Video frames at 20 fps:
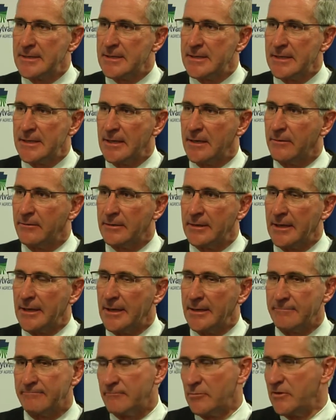
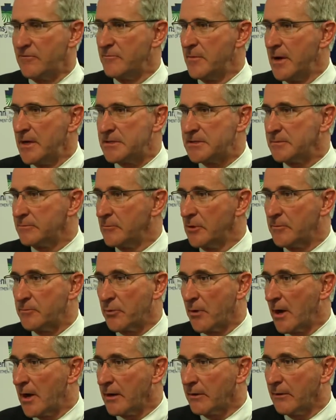And we've made some good
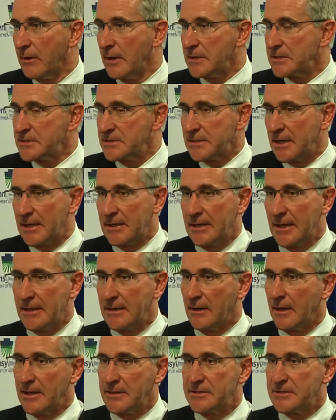progress. I'd
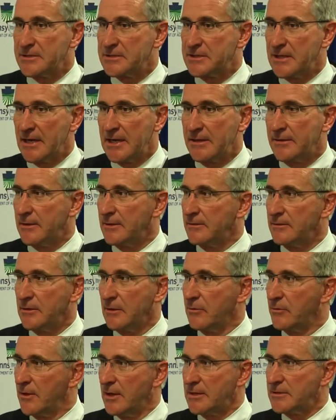like to say that
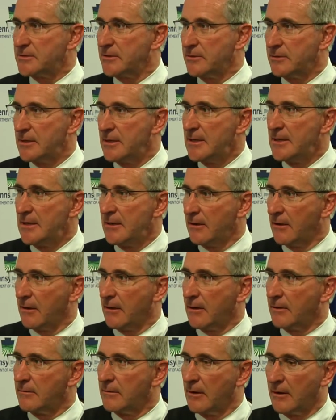things
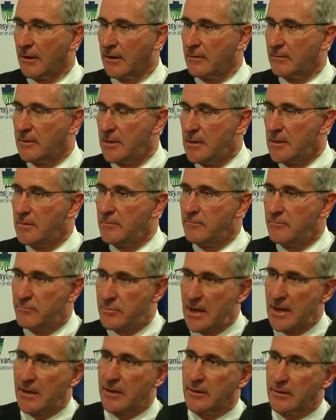are
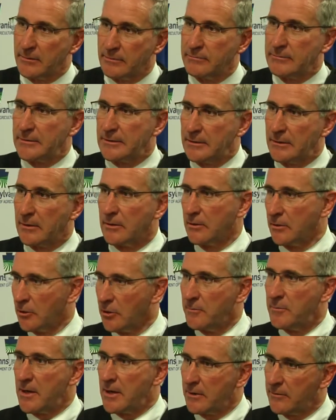better. They're a
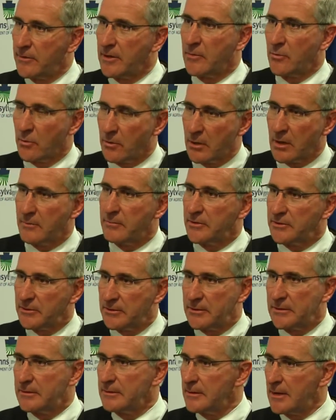little better than they were, but they're
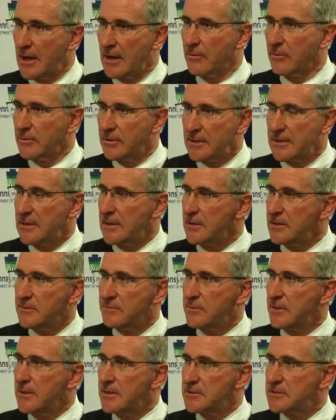not where they need to
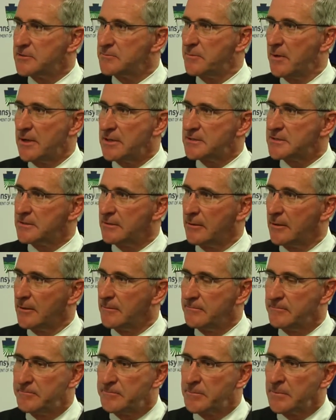be, just based
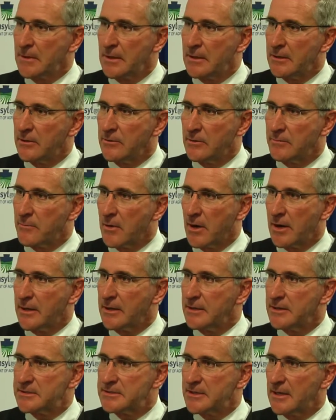on the
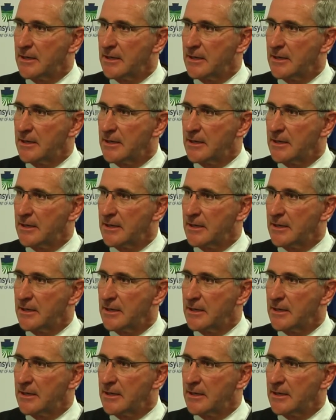markets.